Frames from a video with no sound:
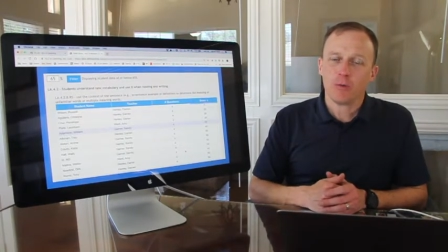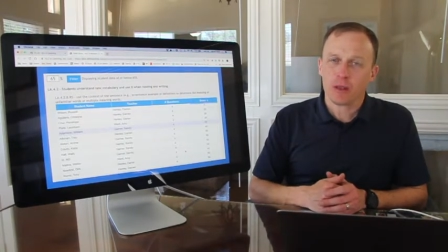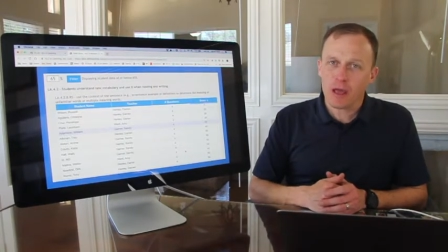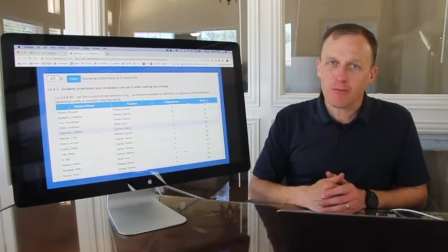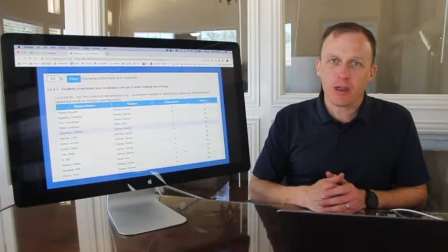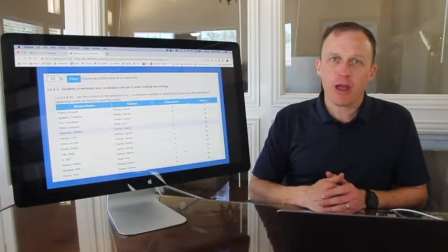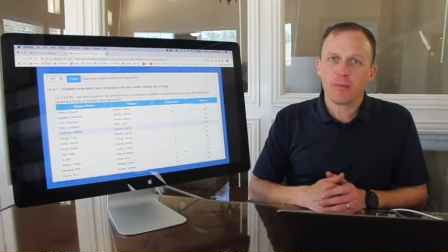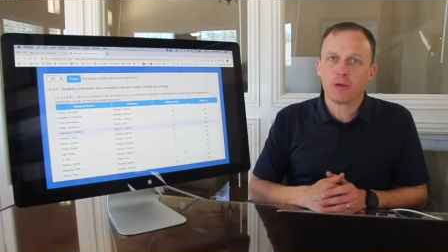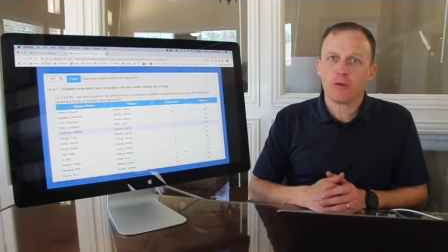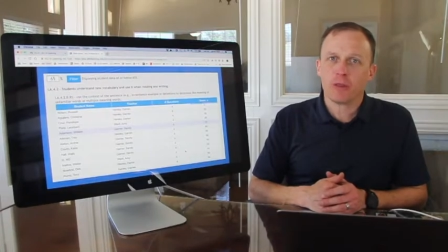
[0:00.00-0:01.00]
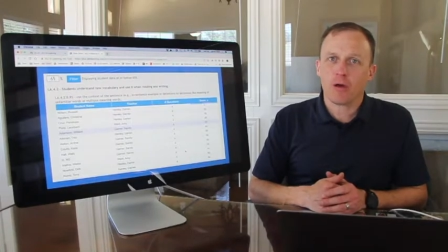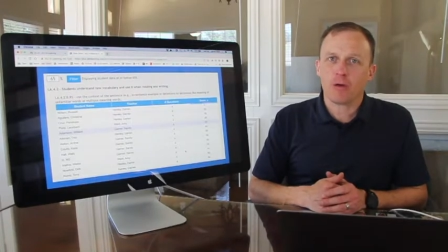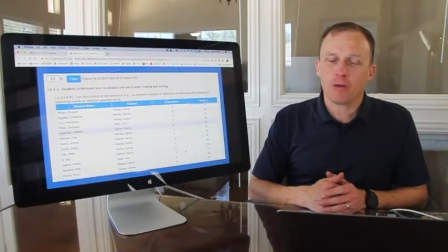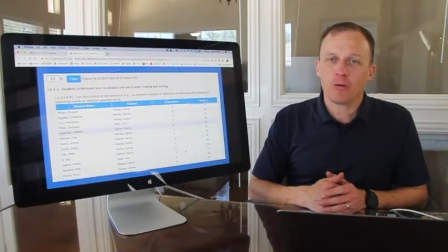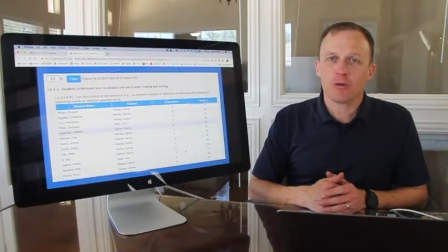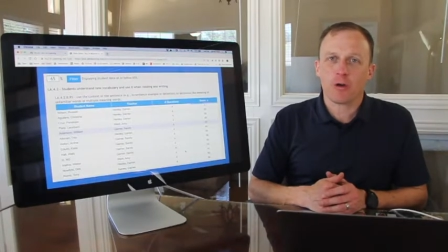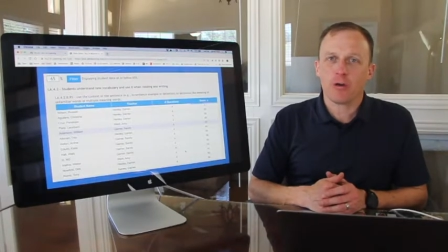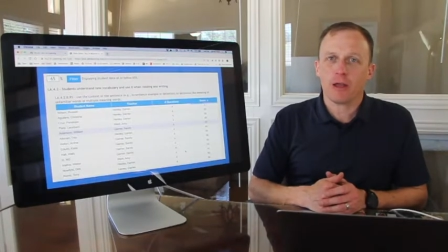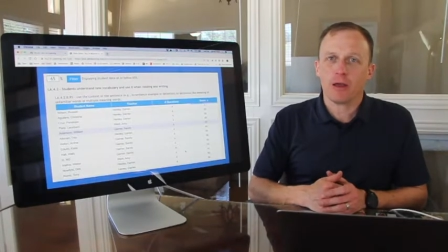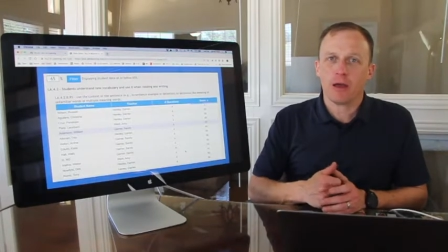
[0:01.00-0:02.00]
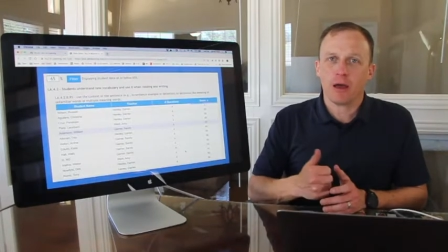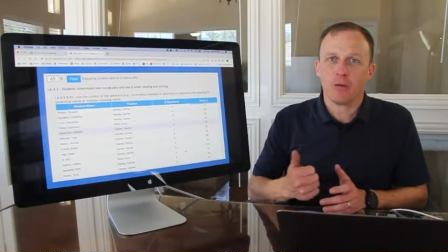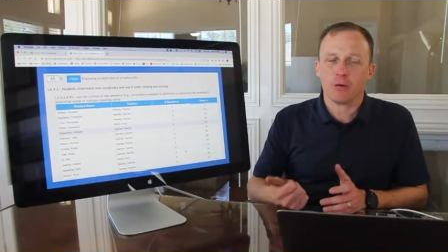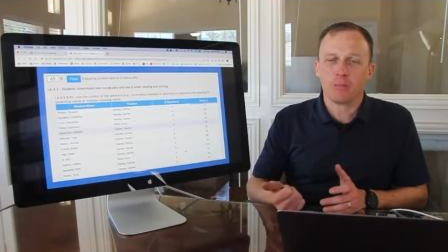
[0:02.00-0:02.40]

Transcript: We would love to help you on your journey uh,